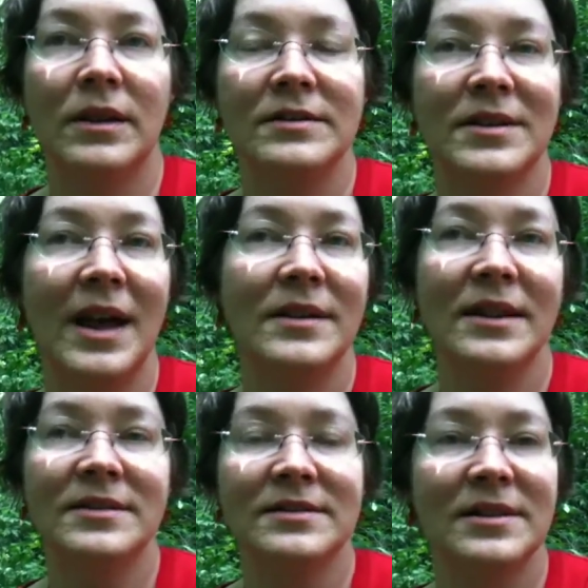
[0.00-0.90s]
it's not
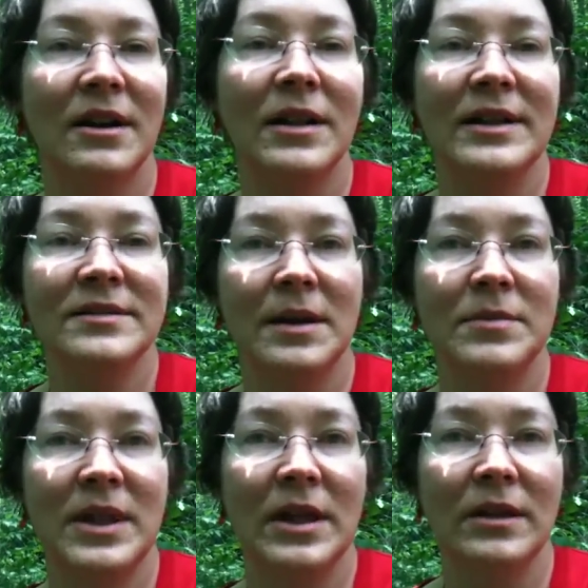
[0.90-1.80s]
necessarily
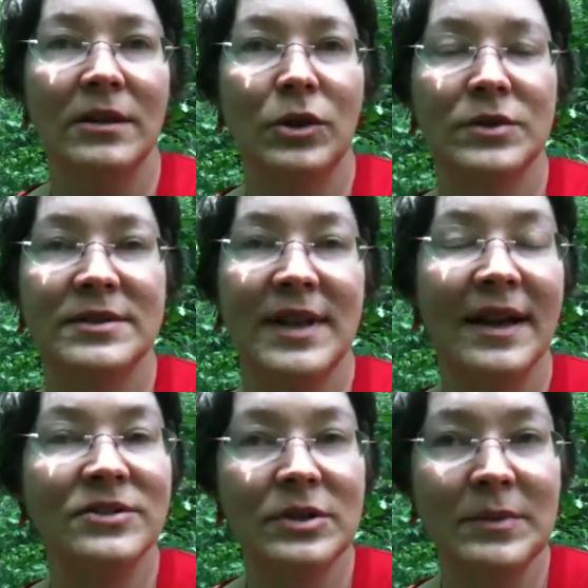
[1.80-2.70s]
something you
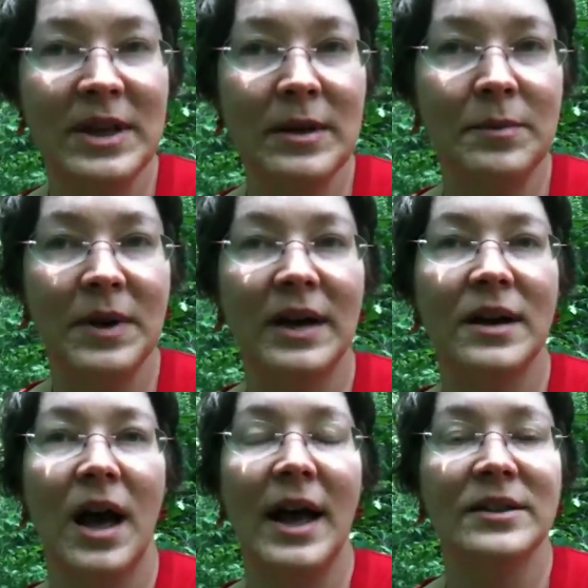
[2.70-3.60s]
said to me, but
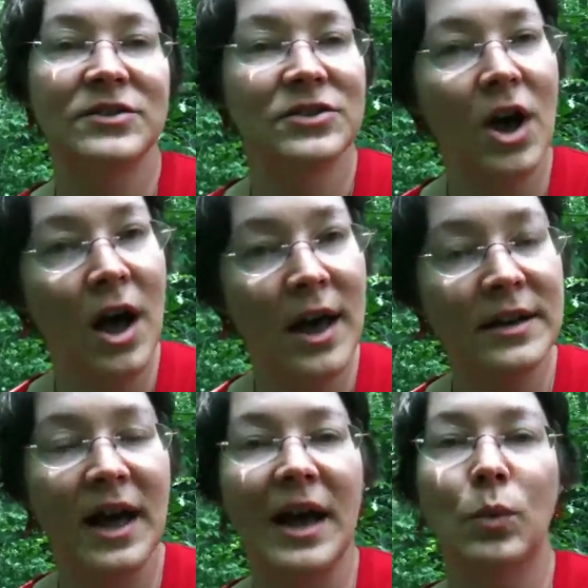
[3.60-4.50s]
I saw
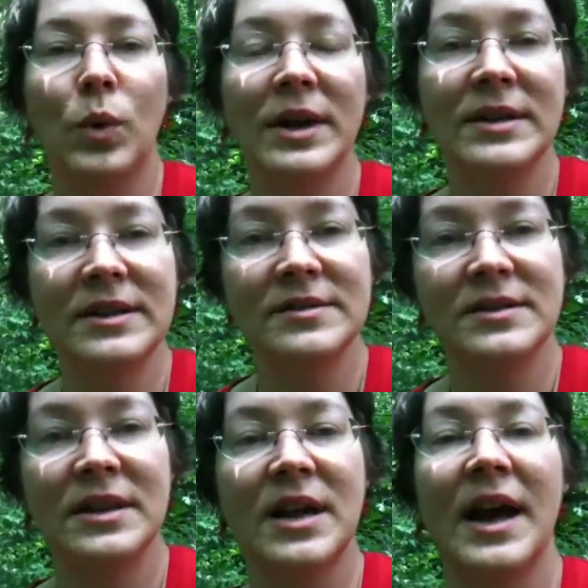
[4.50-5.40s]
it, I
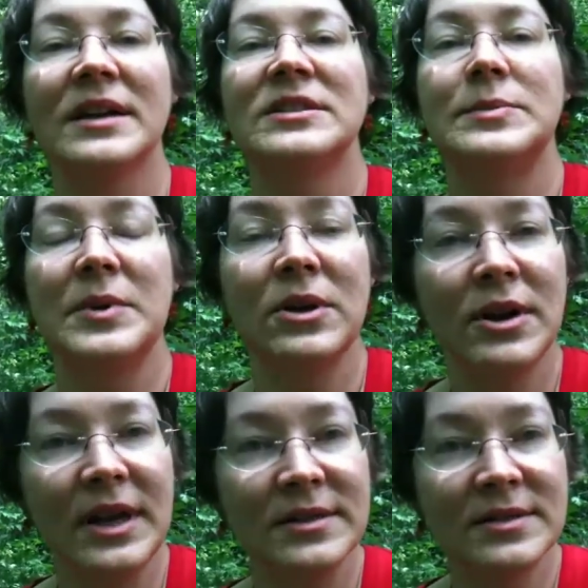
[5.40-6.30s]
witnessed it, I
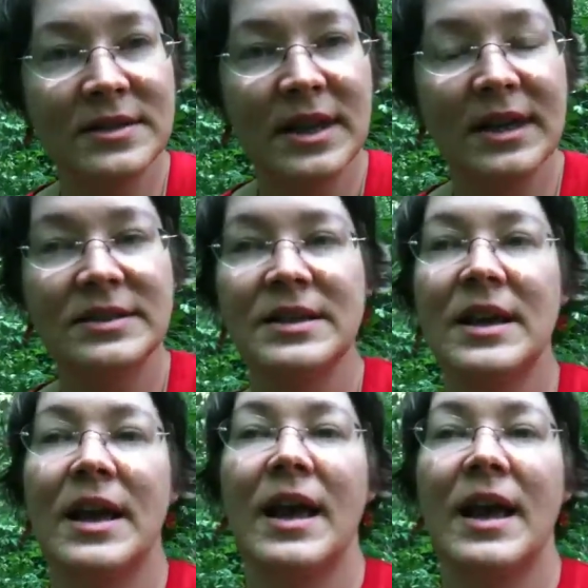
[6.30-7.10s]
experienced it,